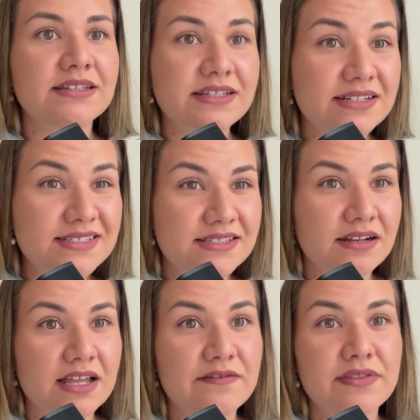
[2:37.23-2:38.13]
didn't
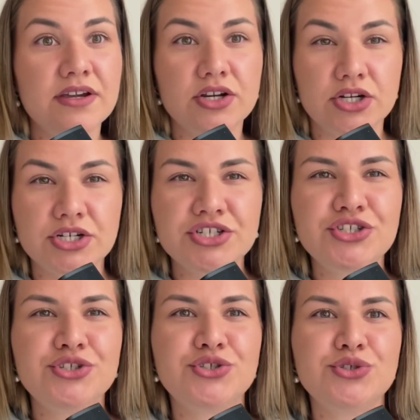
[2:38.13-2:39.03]
still have the
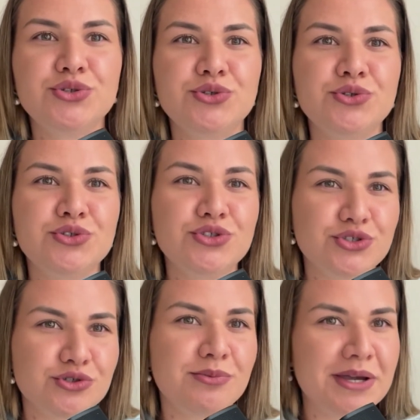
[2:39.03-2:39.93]
urge to
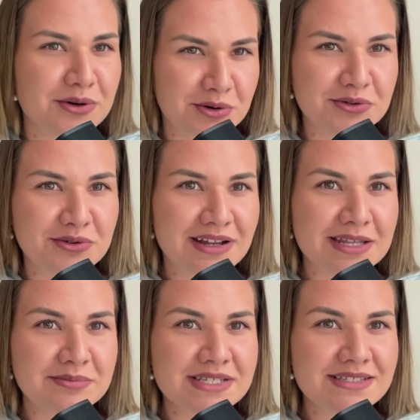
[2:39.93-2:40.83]
do my own
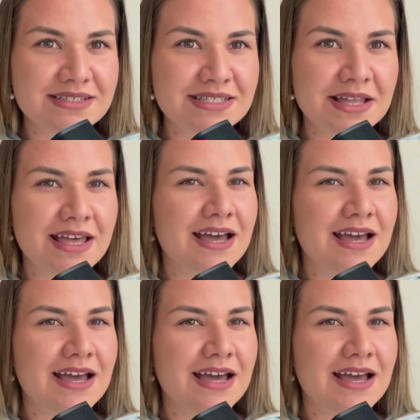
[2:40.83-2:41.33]
online business.